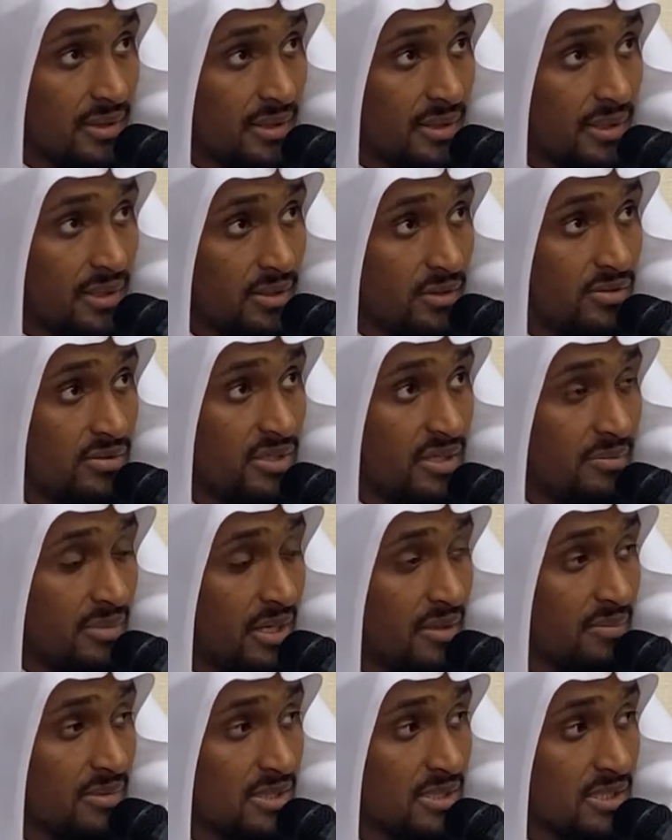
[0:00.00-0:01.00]
I owe them
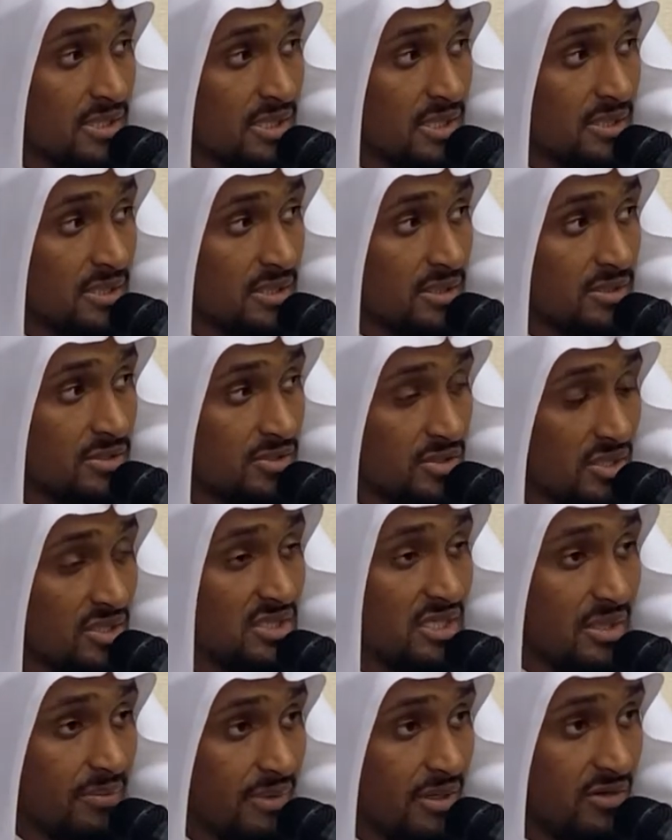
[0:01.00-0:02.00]
how much? A
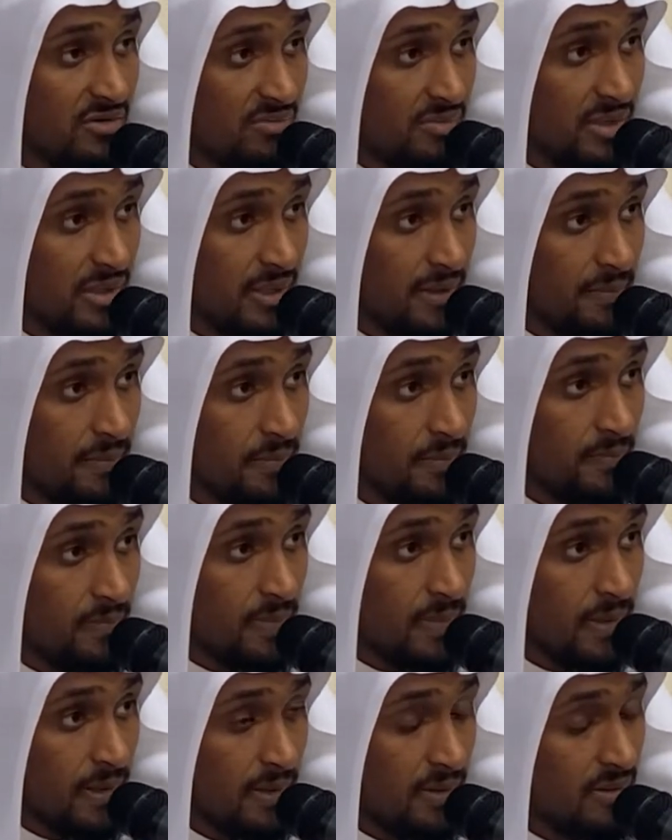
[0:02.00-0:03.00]
certain amount of money.
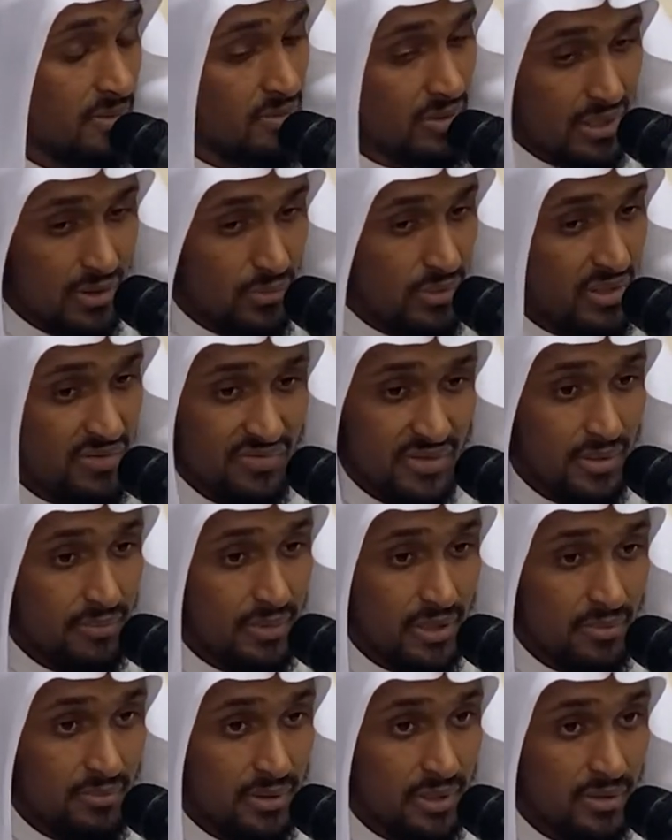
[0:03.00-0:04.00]
Wherever it
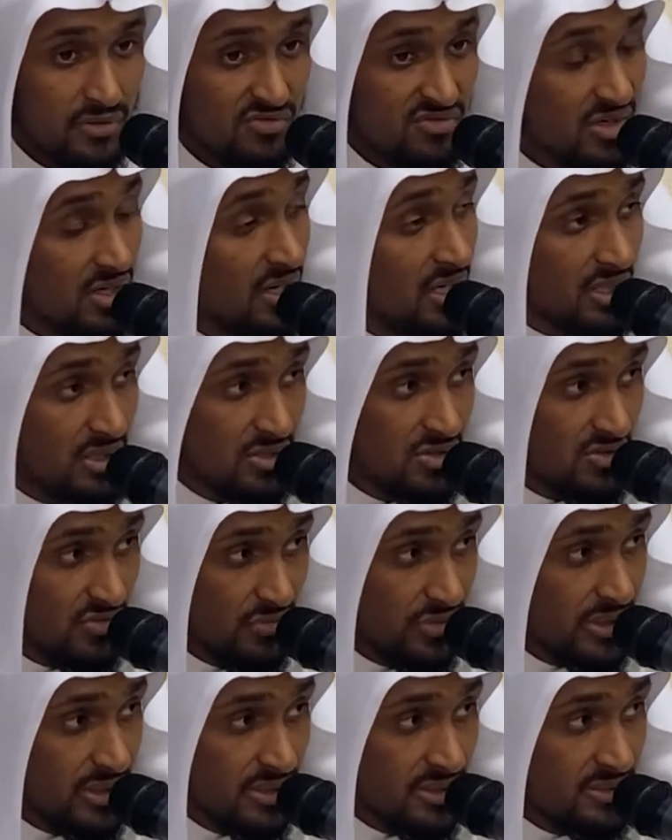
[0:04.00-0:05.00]
may be. Regardless of
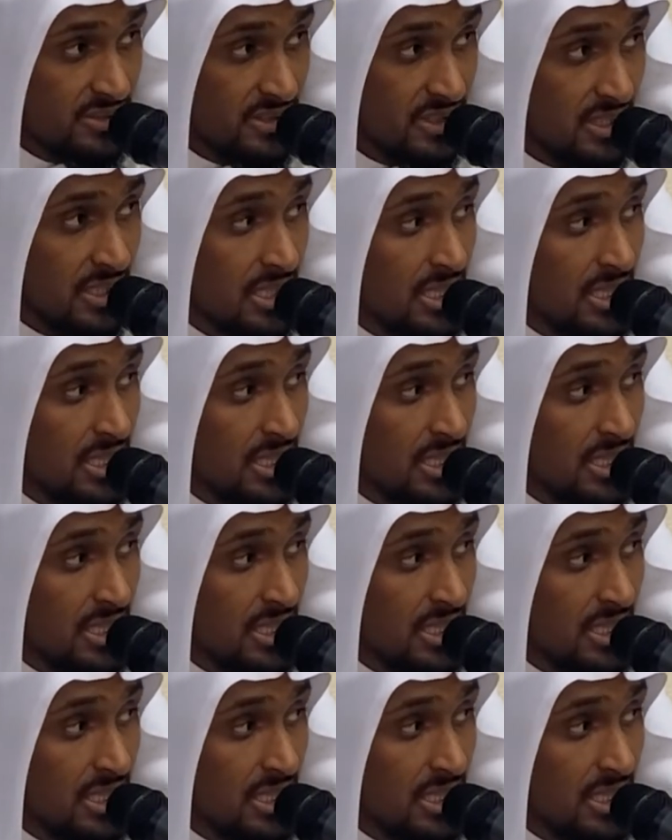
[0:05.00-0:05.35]
what it is.